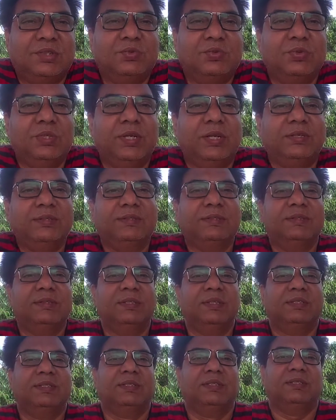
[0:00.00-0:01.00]
students,
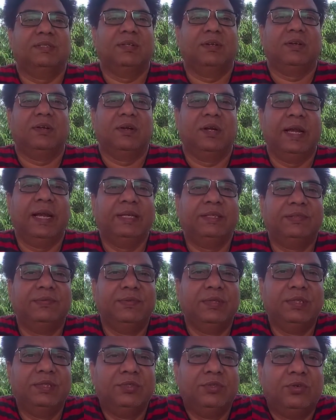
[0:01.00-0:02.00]
this is the 8th
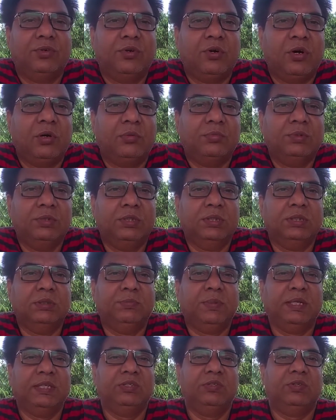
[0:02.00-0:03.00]
video of the
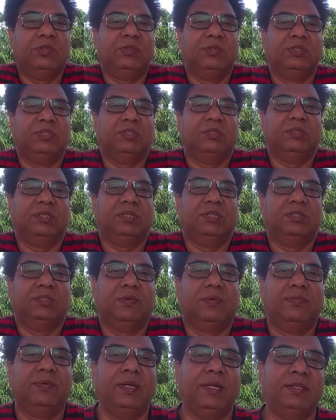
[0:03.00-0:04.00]
Palynology series
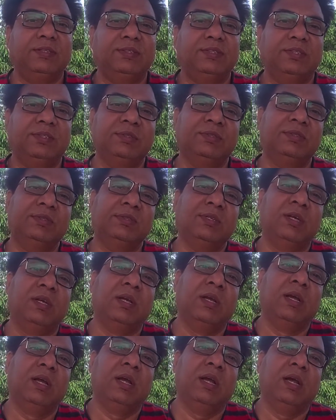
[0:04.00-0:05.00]
of lectures.
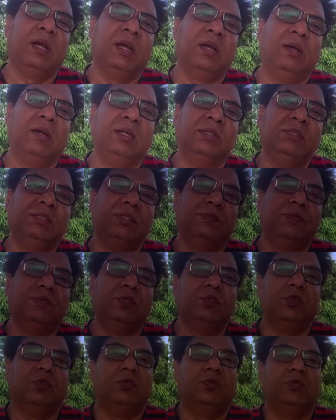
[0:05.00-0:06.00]
In this
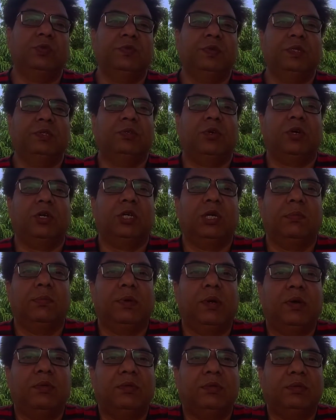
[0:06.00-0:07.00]
video, we will talk
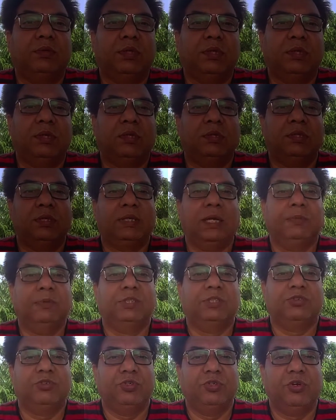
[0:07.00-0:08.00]
about the
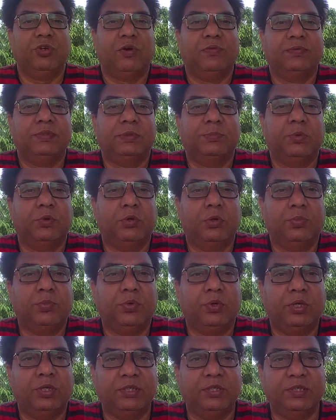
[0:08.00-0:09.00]
chemistry of
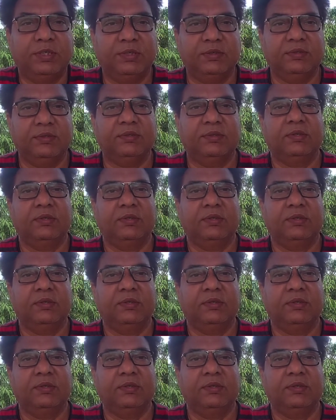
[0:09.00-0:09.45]
sporopollenin.